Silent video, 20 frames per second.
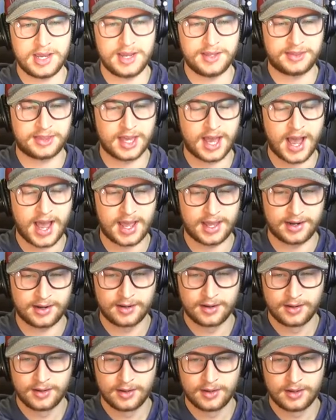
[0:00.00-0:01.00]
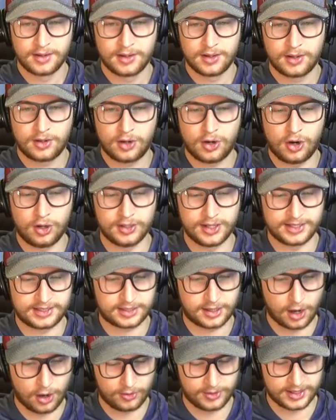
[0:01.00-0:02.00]
eat that. Oh,
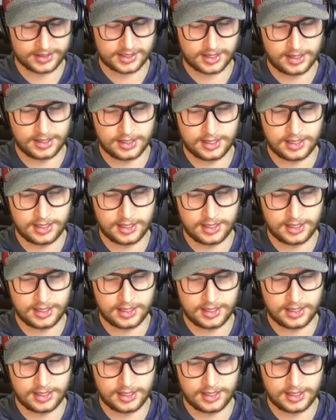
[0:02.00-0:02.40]
let's go. That's a